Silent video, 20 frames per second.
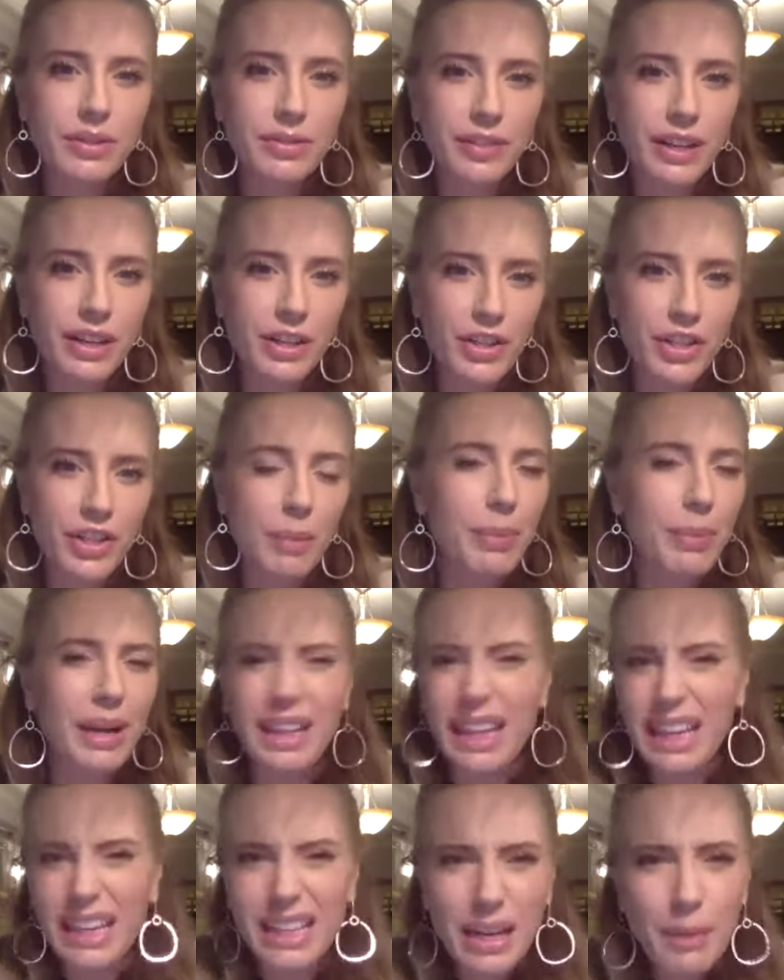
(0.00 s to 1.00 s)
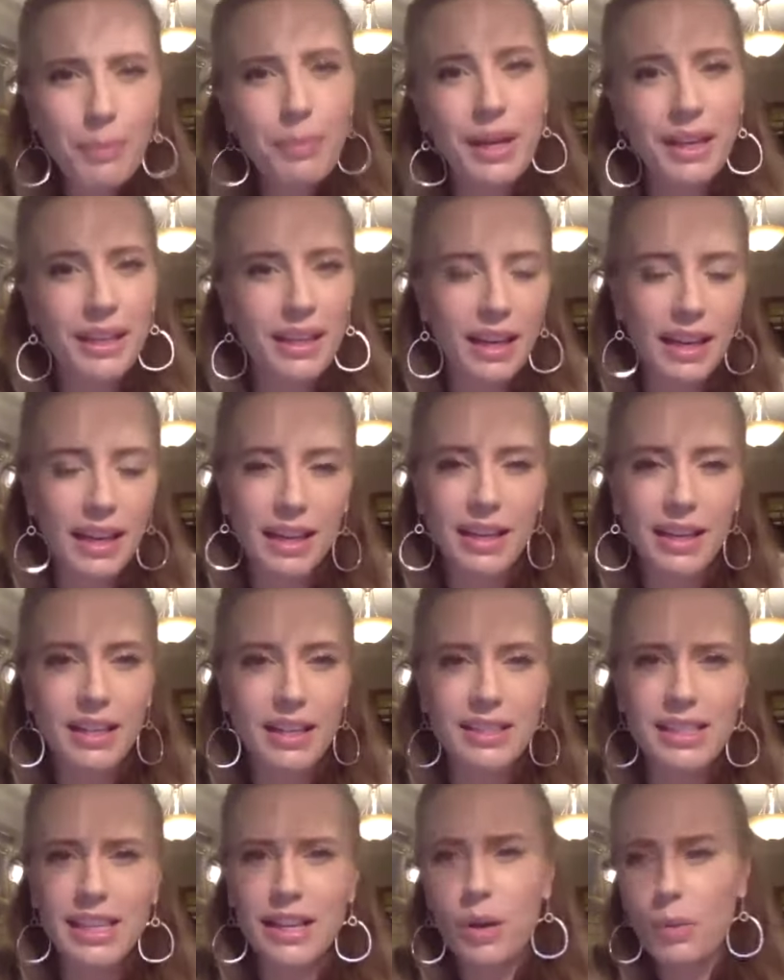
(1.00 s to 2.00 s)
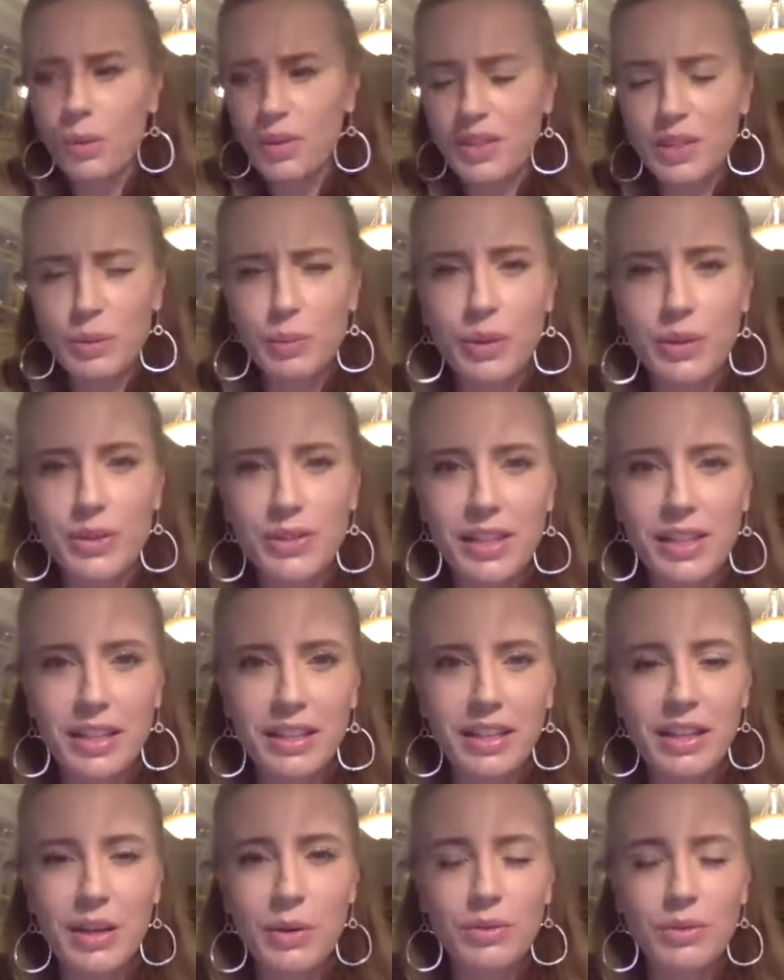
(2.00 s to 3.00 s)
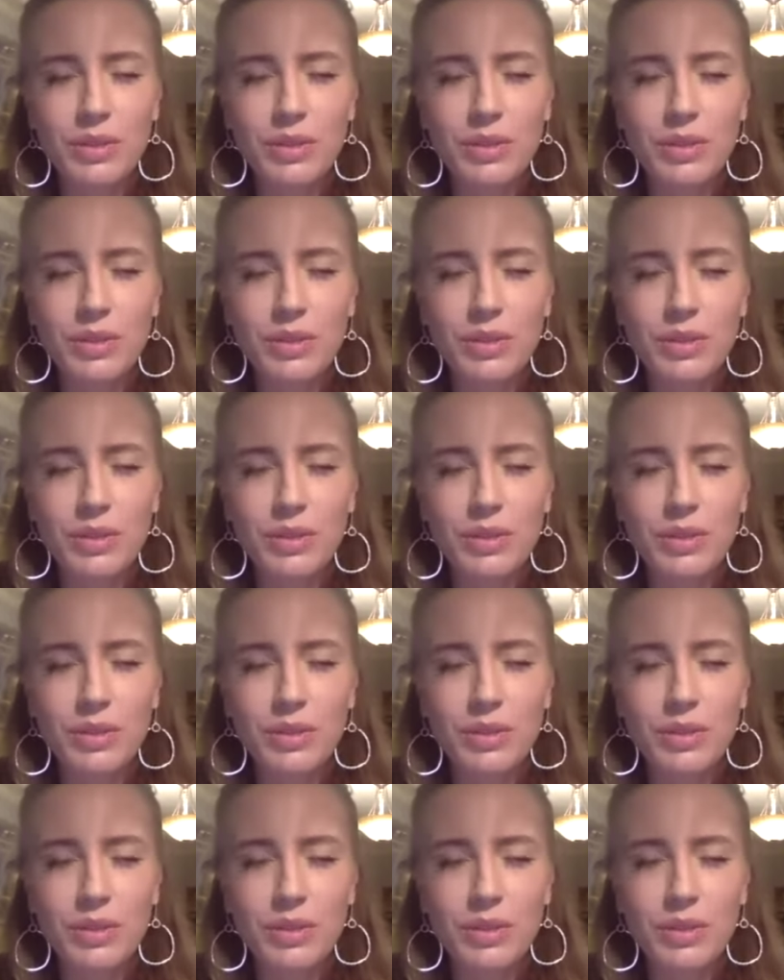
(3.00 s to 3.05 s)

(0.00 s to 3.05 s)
to friendship by like nitpicking and saying, oh, well, this person, you know,